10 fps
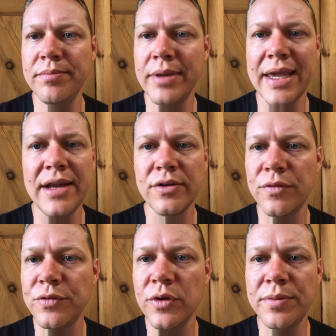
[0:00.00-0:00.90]

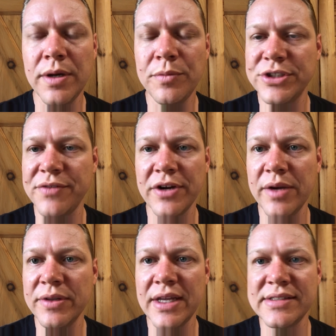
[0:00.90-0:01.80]
mechanical fuel pump, which I
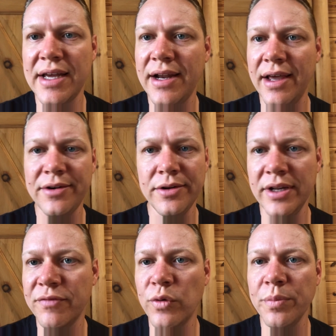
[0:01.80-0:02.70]
forget what that's at. I don't know,
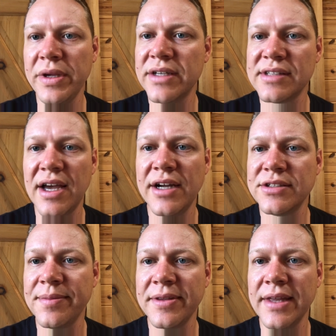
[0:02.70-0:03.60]
like 4 psi or
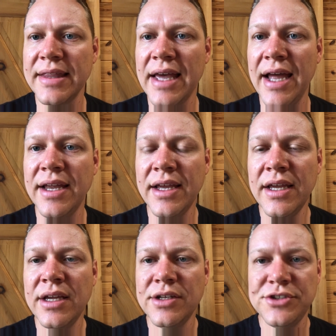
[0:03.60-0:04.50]
something like that.
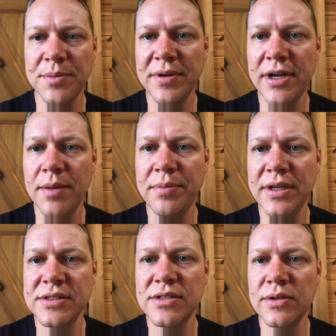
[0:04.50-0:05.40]
Jumping it up
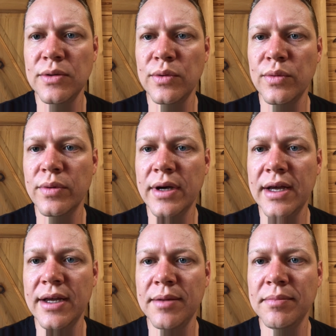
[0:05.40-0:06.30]
into
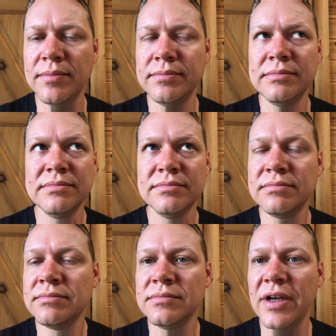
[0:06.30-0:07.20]
I
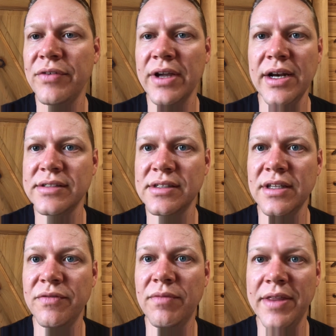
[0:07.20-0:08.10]
forget. I
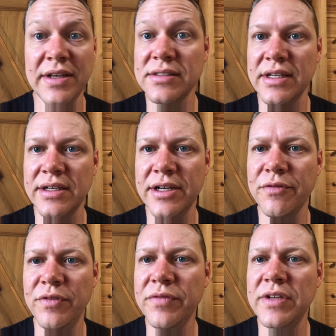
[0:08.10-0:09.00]
think it's like near
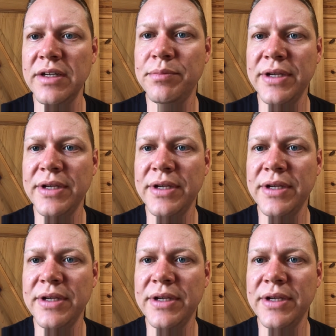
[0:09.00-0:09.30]
50